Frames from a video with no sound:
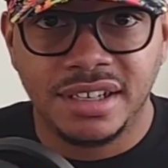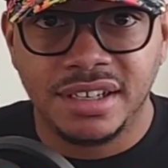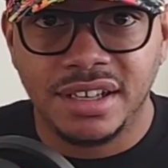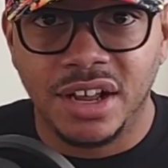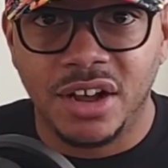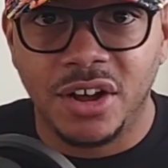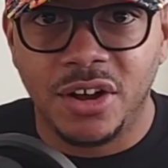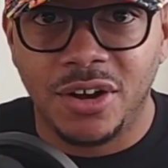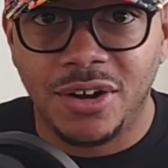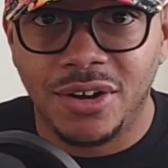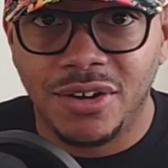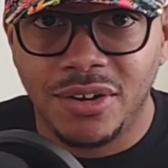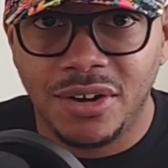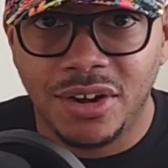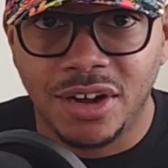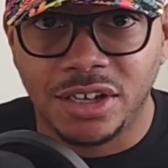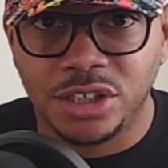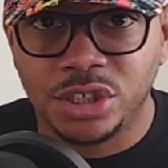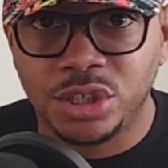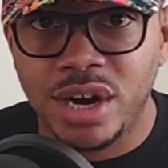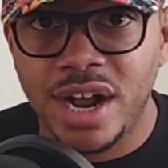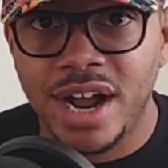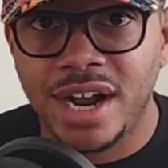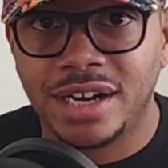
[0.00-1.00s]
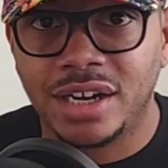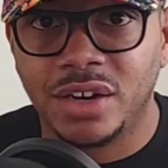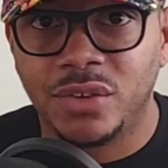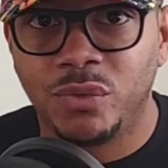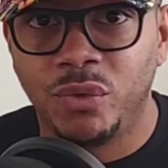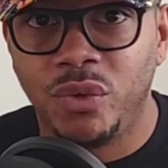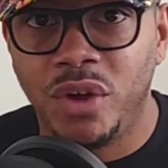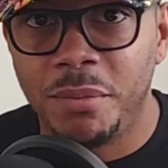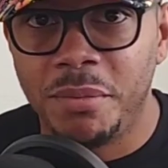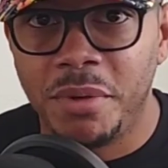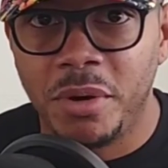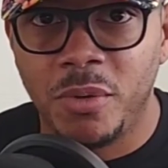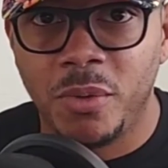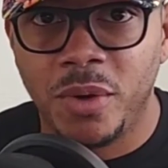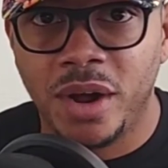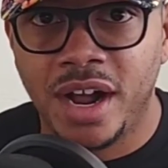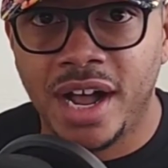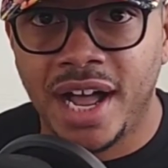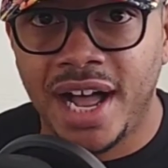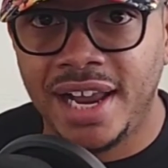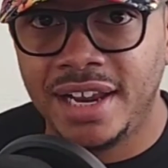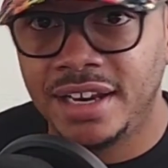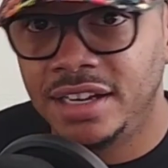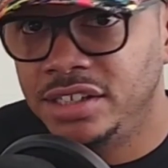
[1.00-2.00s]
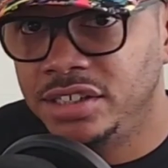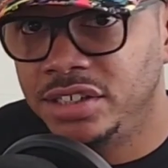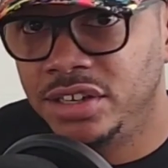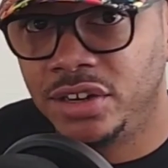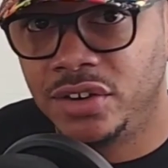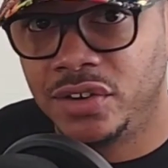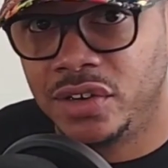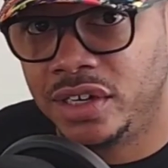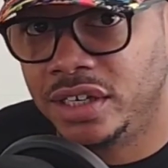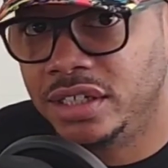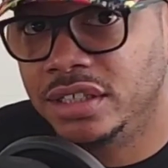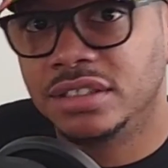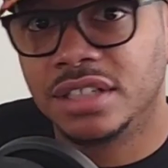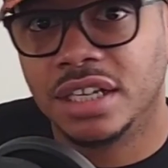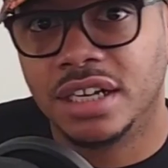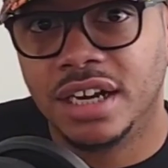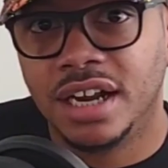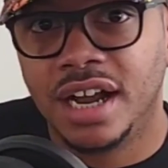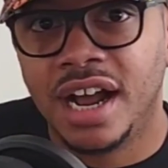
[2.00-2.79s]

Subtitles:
attractive women with college degrees.